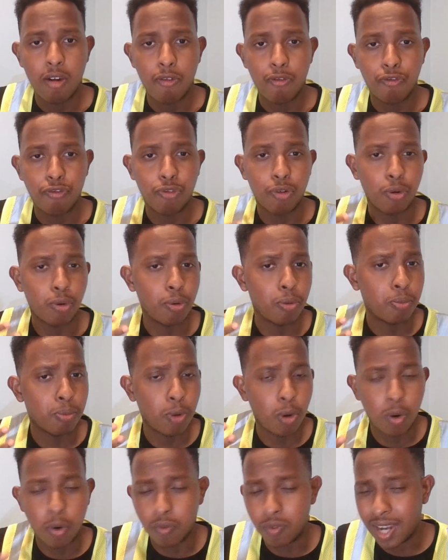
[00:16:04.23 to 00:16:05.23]
For
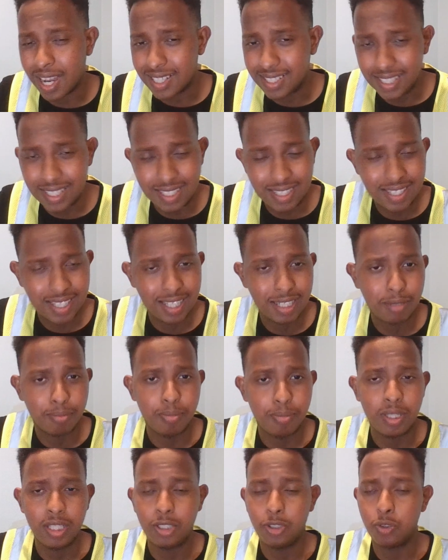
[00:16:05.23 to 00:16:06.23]
more of assistant
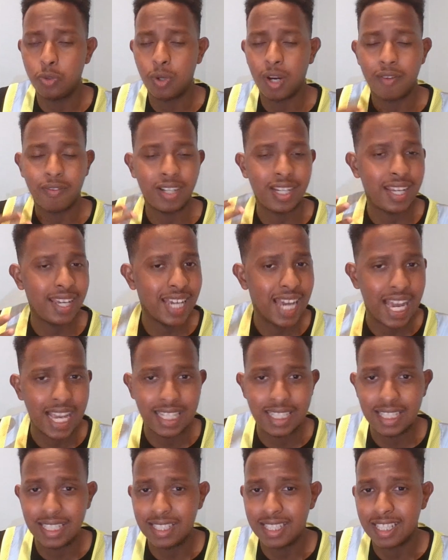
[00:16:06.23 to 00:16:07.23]
bit, to have an AI
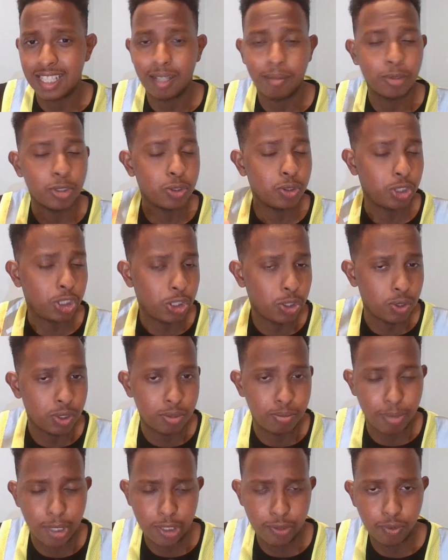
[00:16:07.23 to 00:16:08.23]
assistant, Amazon Q is
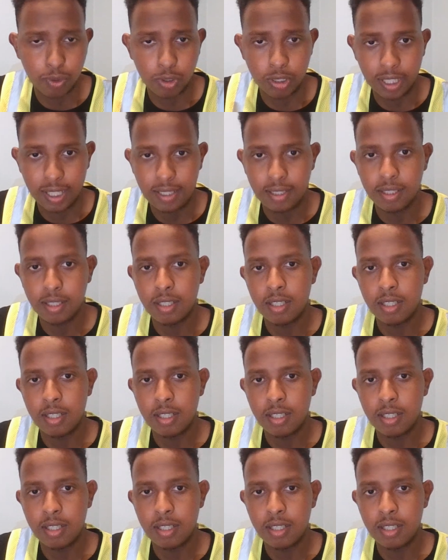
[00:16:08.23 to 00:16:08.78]
best for that.